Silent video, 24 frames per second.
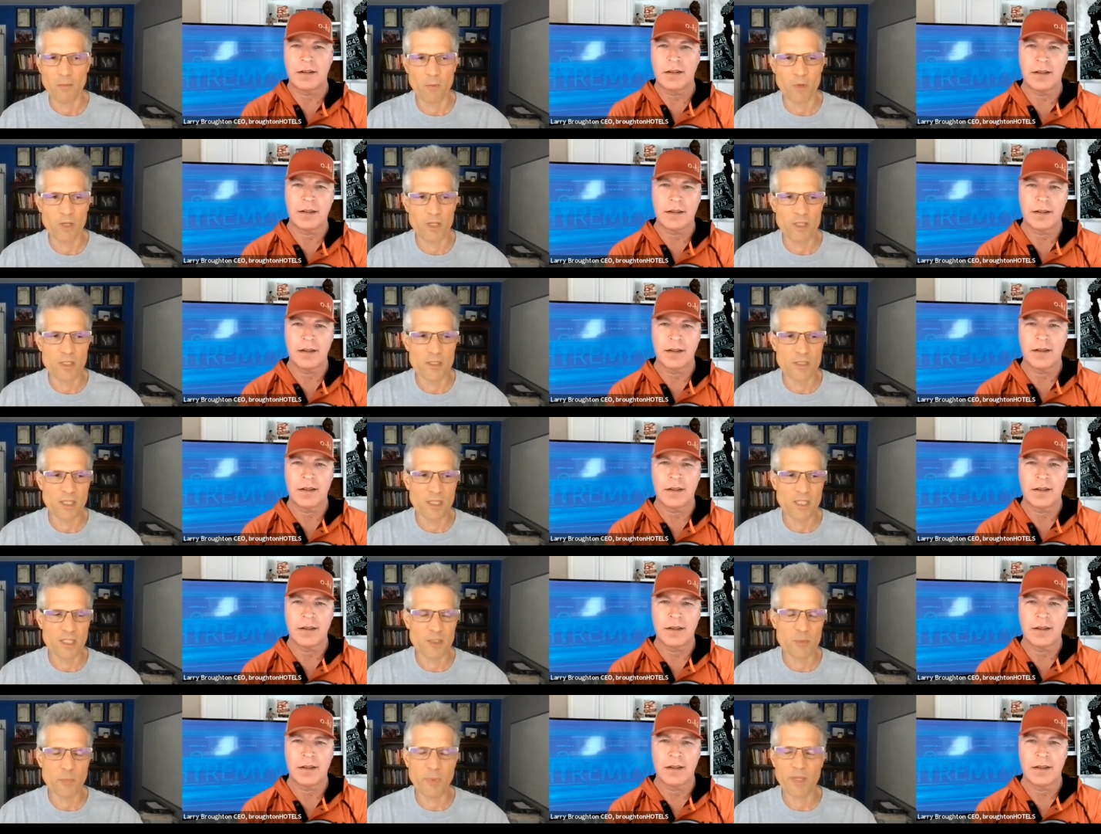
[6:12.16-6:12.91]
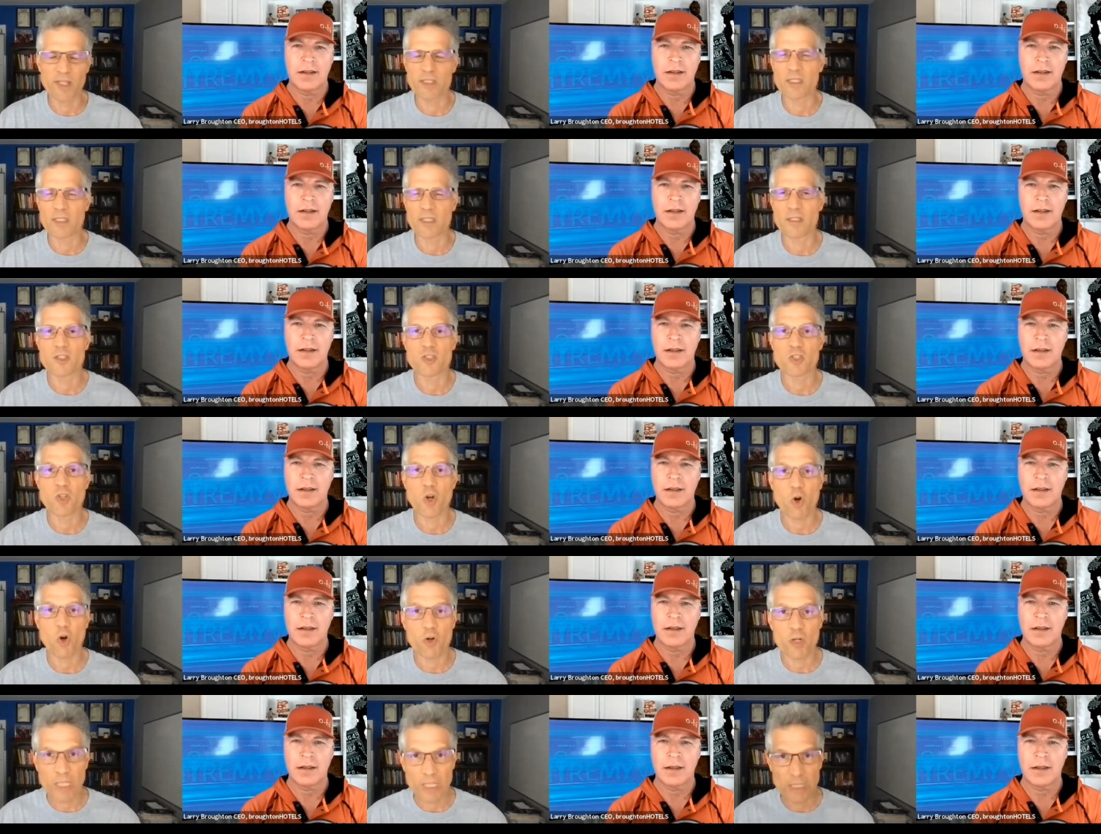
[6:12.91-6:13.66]
Speaker 1: what is the expected
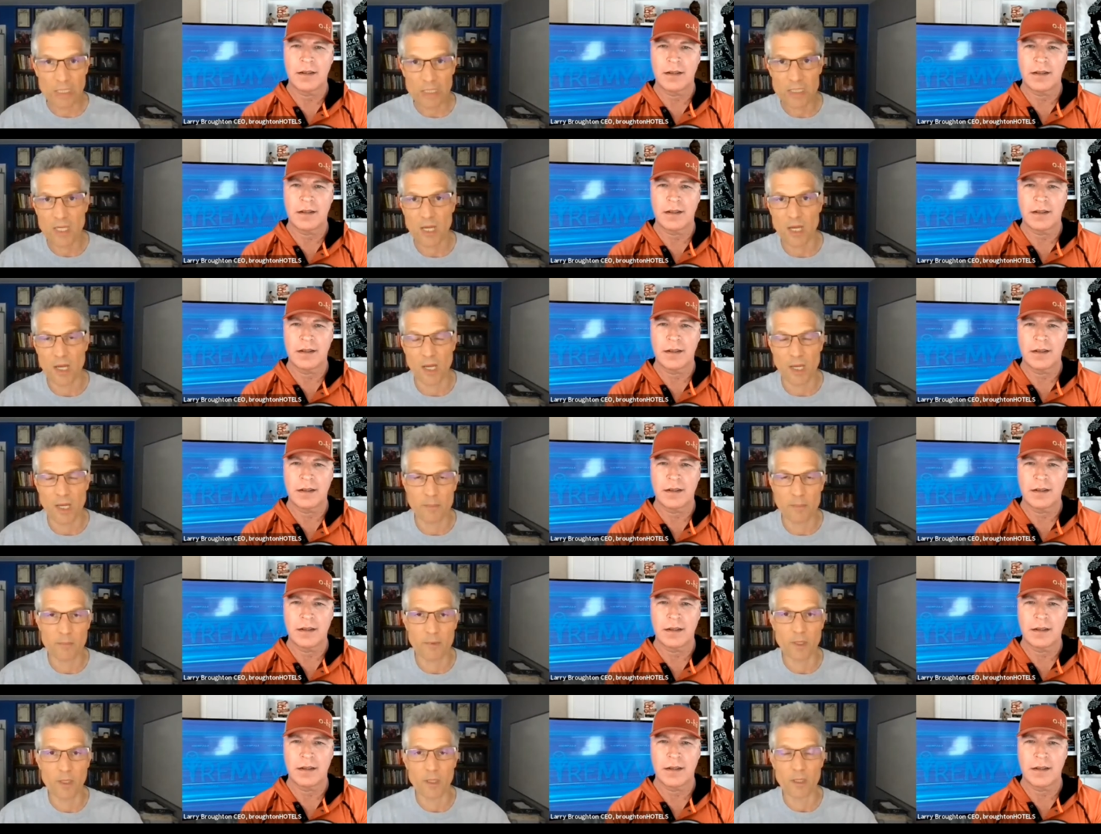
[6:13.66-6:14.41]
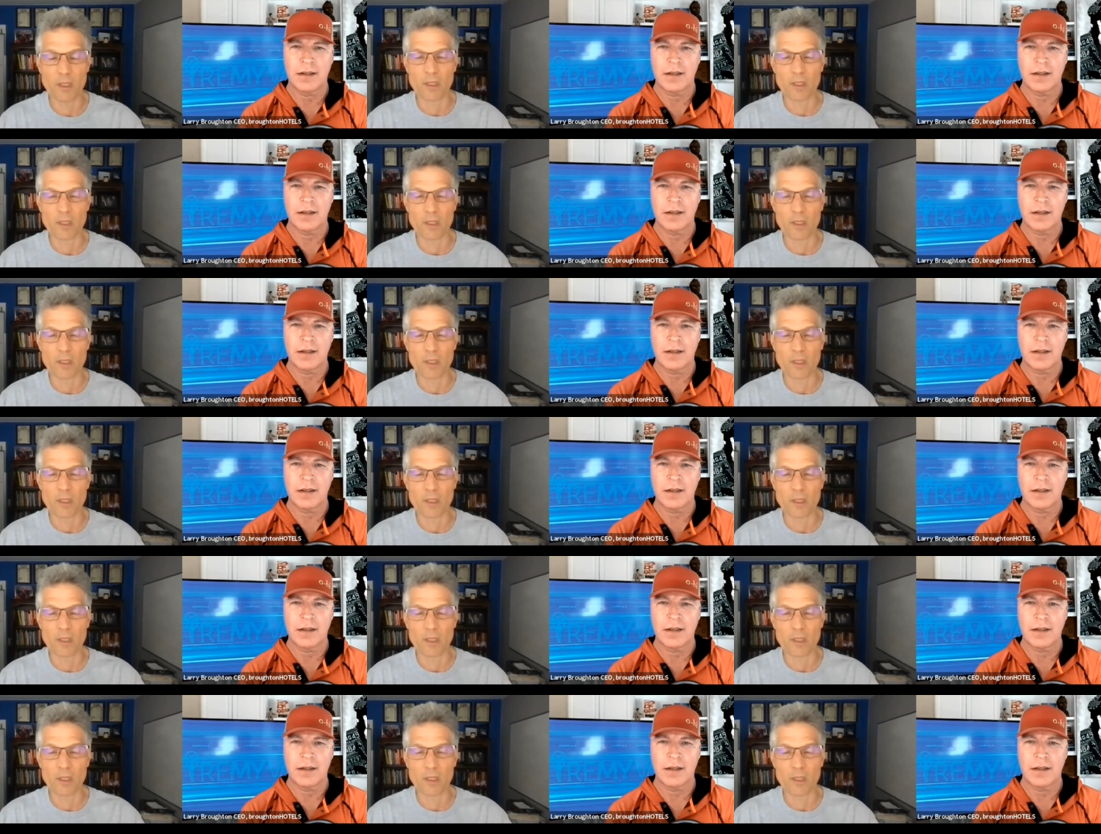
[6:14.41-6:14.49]
starting time,